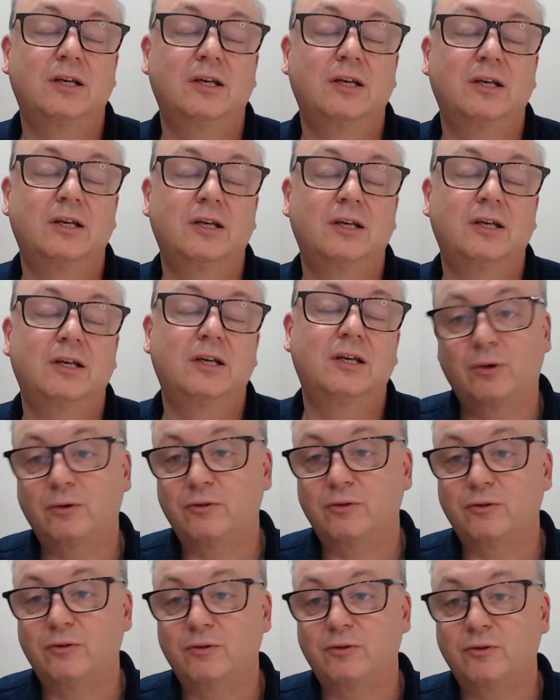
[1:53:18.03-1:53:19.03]
So it's a
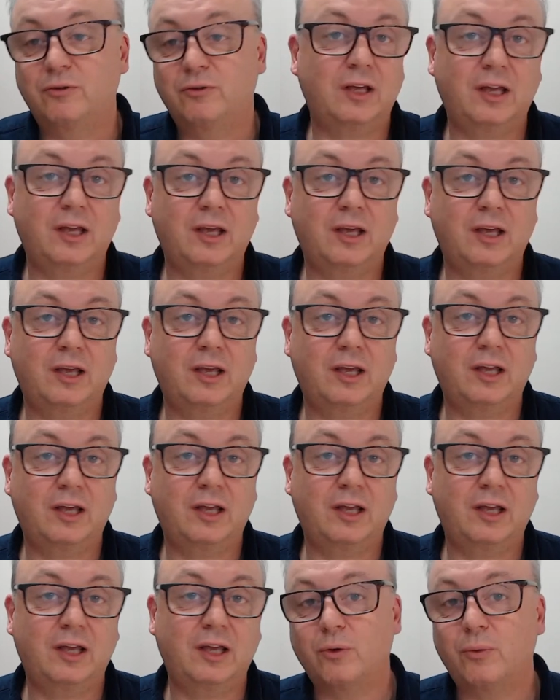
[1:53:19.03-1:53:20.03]
constant campaign
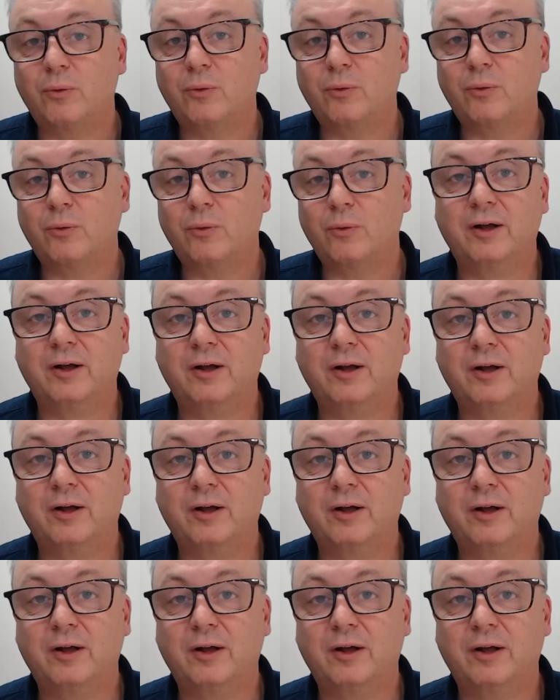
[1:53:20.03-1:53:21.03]
that's always part of your
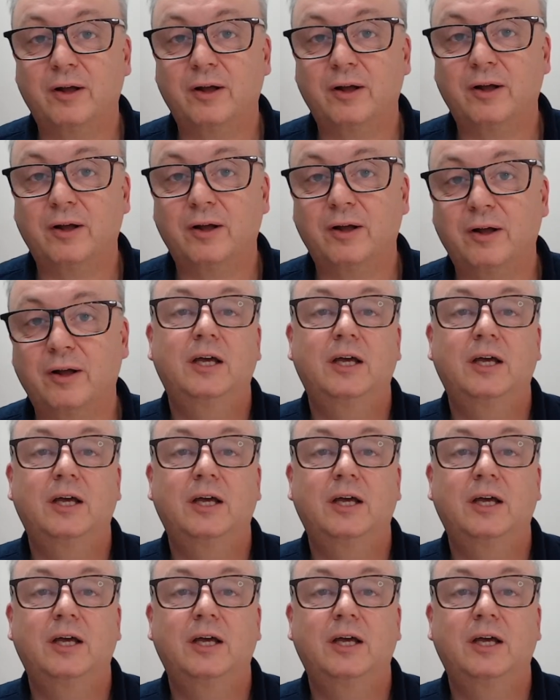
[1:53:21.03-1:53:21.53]
profile,